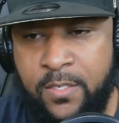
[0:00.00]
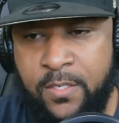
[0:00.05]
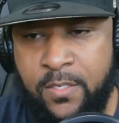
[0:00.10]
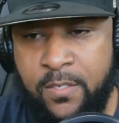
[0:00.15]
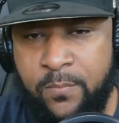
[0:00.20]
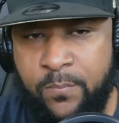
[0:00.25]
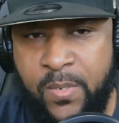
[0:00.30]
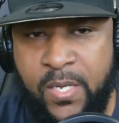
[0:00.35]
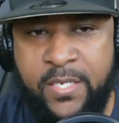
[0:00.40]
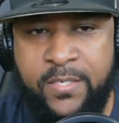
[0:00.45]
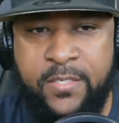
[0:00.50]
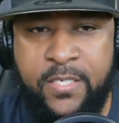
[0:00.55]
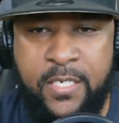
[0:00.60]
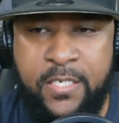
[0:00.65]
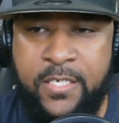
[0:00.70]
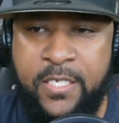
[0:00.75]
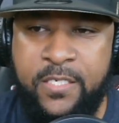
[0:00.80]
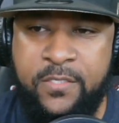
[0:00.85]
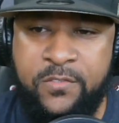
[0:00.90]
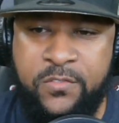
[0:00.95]
but they
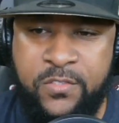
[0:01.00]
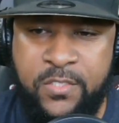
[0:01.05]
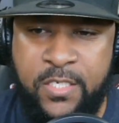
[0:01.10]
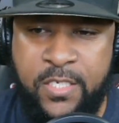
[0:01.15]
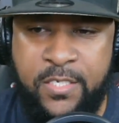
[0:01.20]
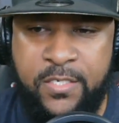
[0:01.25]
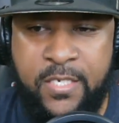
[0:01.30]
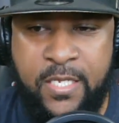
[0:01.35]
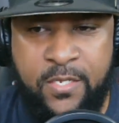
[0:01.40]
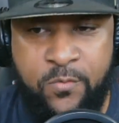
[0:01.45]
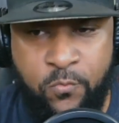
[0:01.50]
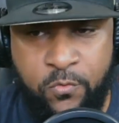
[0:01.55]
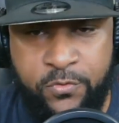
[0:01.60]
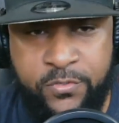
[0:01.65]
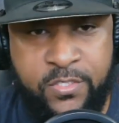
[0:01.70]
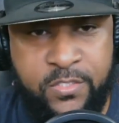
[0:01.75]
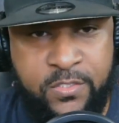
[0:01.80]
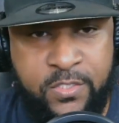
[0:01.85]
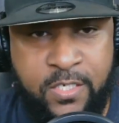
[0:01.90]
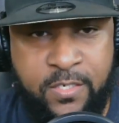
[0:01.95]
didn't see it. They
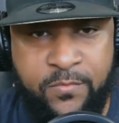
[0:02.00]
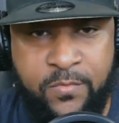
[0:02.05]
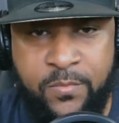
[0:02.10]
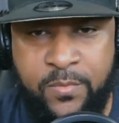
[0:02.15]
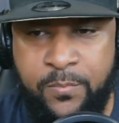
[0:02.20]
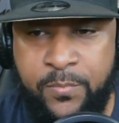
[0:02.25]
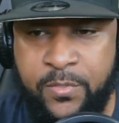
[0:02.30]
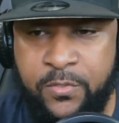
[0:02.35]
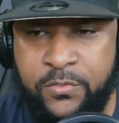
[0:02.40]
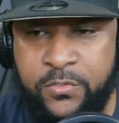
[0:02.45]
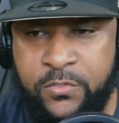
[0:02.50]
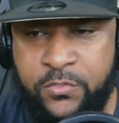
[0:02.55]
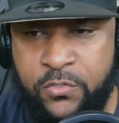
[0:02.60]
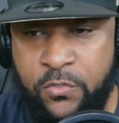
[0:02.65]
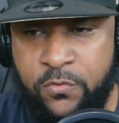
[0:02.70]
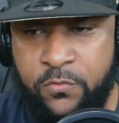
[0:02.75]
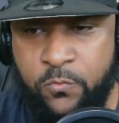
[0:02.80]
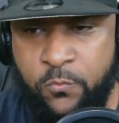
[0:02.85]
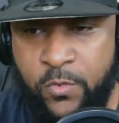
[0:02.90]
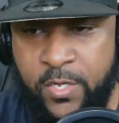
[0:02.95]
want the team to be built a
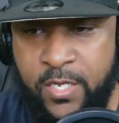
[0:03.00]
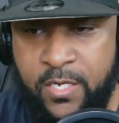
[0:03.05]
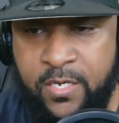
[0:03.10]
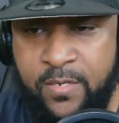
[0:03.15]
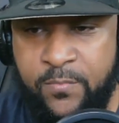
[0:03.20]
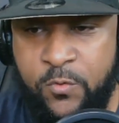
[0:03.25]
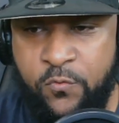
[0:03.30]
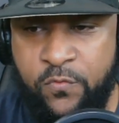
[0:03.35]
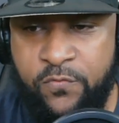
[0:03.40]
certain way and they're moving